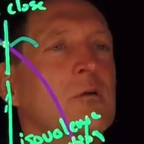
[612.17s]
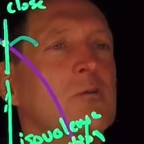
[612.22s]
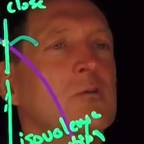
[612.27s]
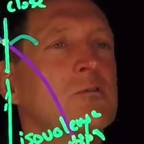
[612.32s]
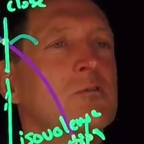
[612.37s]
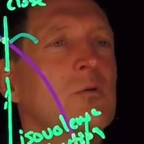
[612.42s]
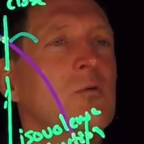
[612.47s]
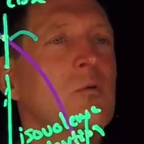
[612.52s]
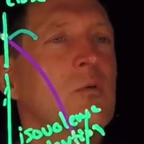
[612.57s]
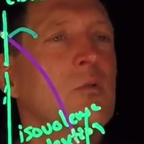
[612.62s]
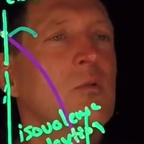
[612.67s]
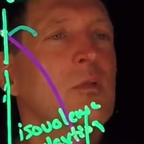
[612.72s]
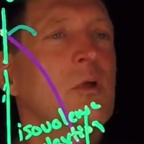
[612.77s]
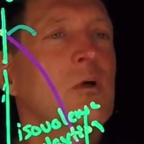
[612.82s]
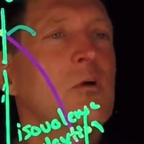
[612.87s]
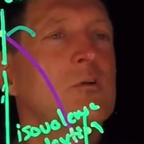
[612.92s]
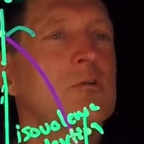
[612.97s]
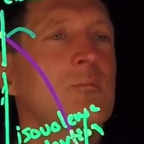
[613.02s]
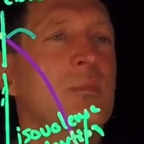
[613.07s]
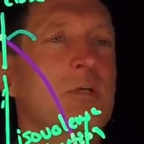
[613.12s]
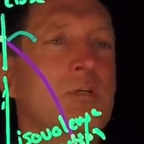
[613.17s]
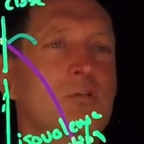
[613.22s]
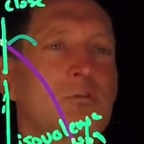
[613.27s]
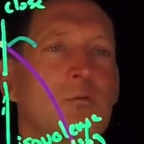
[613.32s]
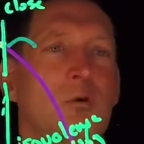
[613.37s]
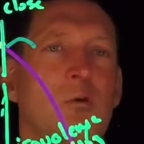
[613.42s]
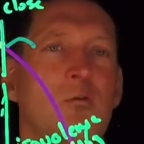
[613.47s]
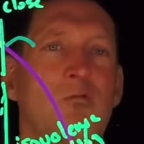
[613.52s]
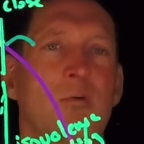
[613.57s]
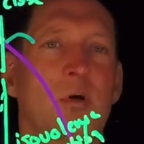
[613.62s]
So there's my
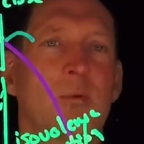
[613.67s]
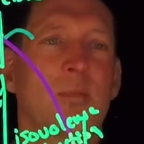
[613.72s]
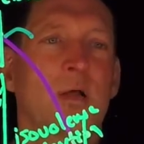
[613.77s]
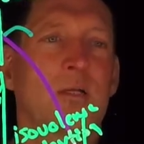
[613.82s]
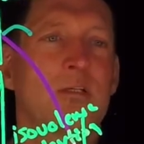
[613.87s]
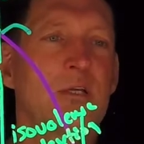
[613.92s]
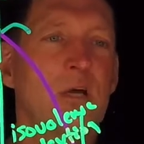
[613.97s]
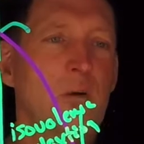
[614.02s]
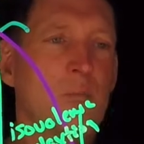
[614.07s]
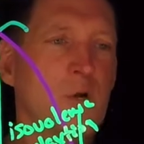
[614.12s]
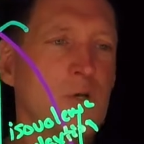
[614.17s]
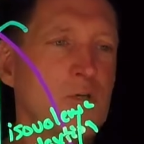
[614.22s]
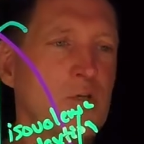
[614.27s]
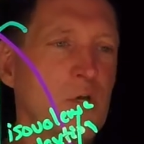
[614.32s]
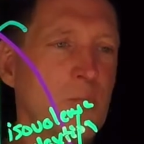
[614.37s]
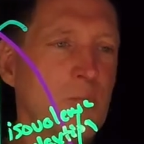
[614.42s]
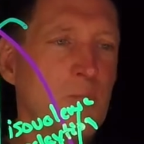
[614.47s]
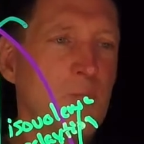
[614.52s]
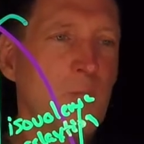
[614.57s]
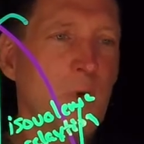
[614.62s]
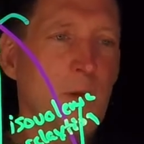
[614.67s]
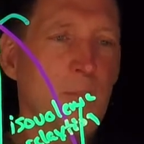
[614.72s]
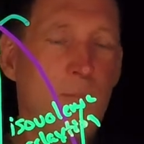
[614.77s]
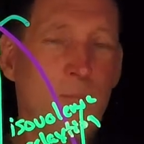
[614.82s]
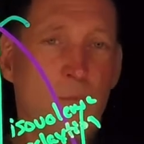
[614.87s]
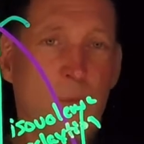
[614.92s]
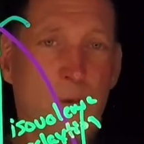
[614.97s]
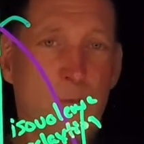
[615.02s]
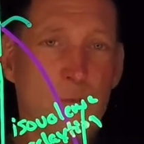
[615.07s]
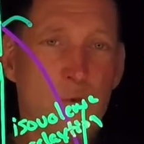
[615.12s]
stroke volume. That's how much I
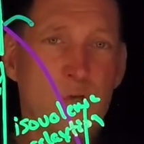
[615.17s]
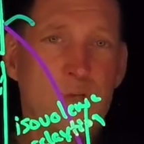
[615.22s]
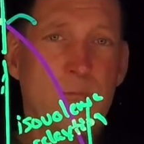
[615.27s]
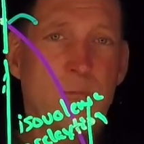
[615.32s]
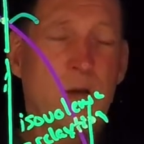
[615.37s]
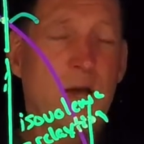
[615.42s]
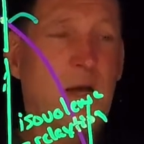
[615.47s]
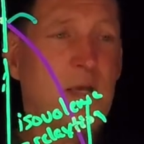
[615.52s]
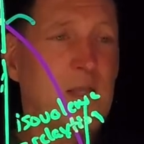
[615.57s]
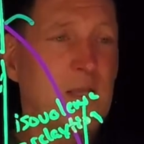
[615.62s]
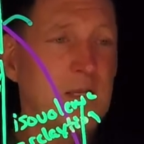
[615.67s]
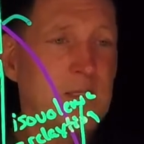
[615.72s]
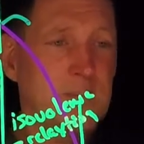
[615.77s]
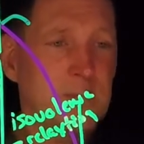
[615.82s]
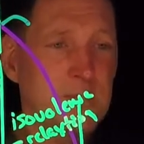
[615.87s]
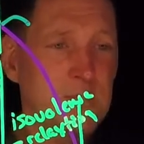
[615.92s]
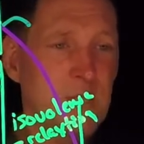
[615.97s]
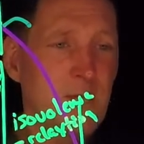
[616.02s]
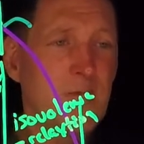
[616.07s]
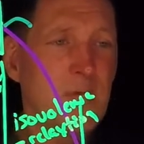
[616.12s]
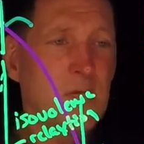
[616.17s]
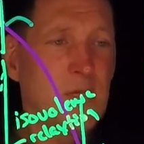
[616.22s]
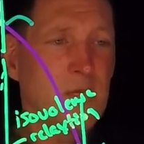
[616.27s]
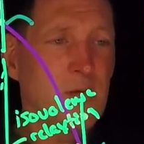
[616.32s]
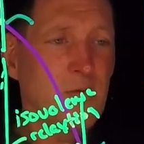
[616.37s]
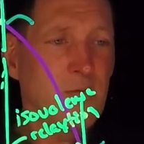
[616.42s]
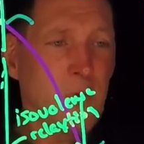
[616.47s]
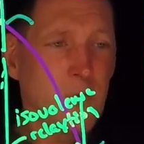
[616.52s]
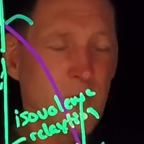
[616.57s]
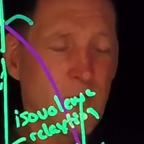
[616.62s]
push back. That's
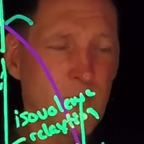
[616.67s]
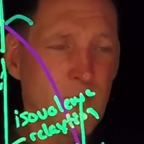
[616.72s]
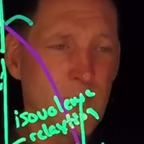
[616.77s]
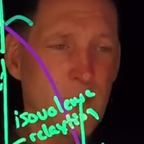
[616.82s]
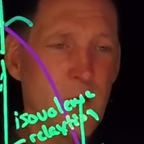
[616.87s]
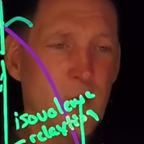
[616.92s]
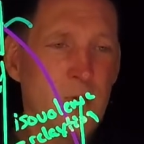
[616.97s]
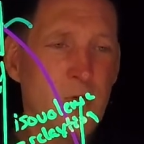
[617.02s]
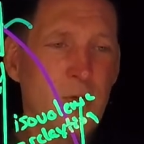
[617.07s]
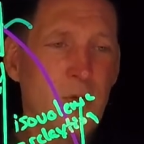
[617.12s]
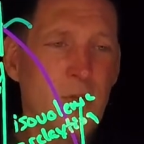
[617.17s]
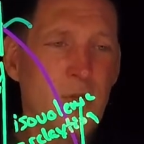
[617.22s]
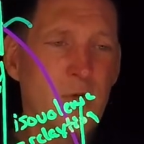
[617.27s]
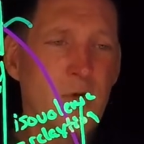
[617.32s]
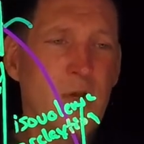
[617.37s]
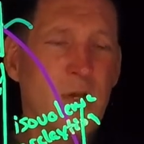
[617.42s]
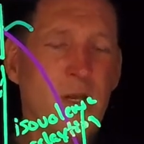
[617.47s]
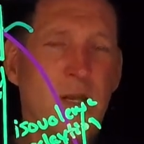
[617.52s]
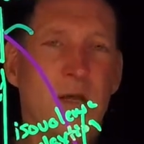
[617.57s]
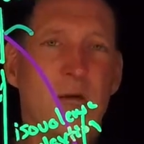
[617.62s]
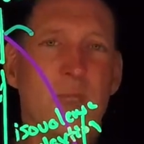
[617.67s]
70 from 130 to get